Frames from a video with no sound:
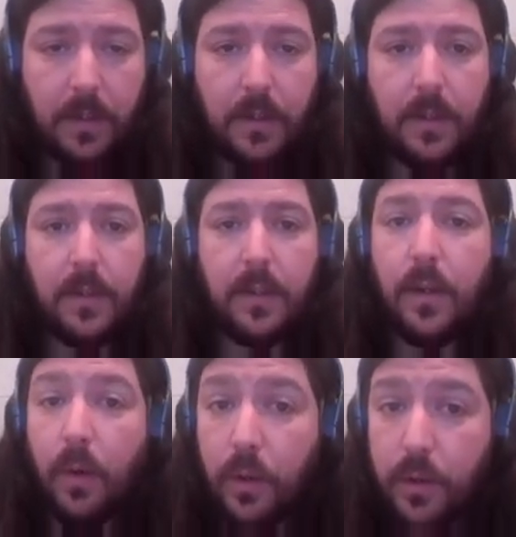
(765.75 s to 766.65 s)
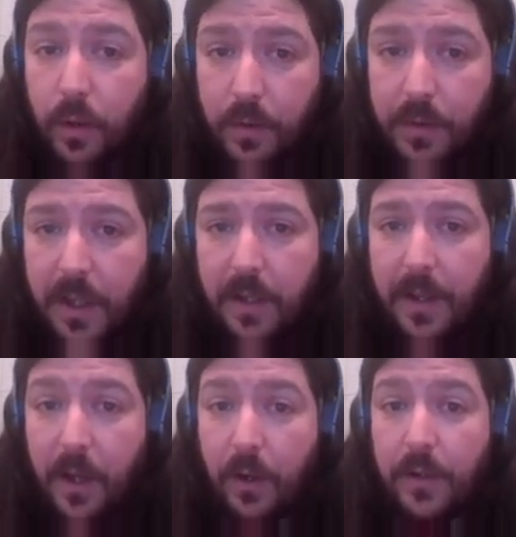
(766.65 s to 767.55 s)
Also consider the content
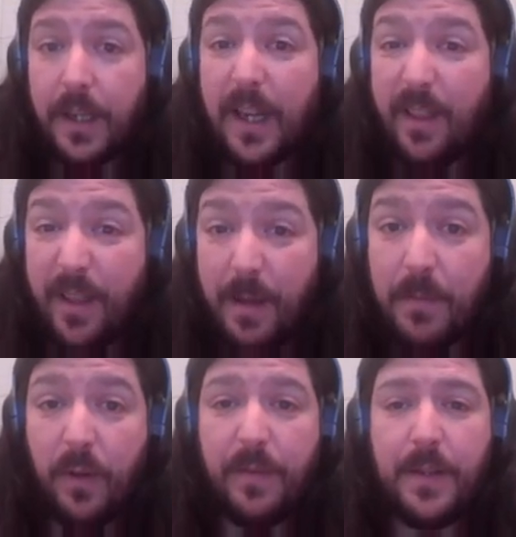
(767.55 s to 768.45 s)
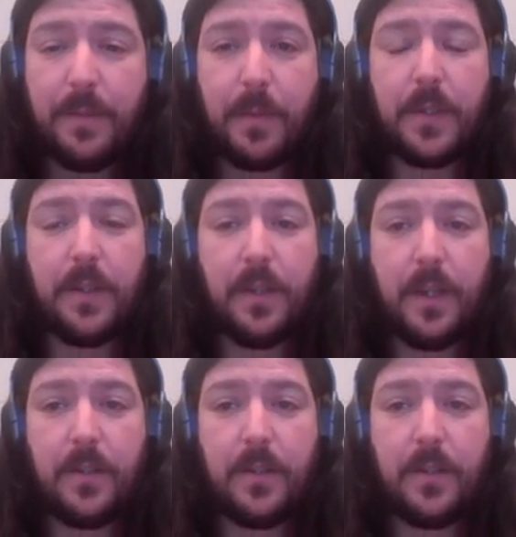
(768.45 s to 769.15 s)
and themes of each presentation,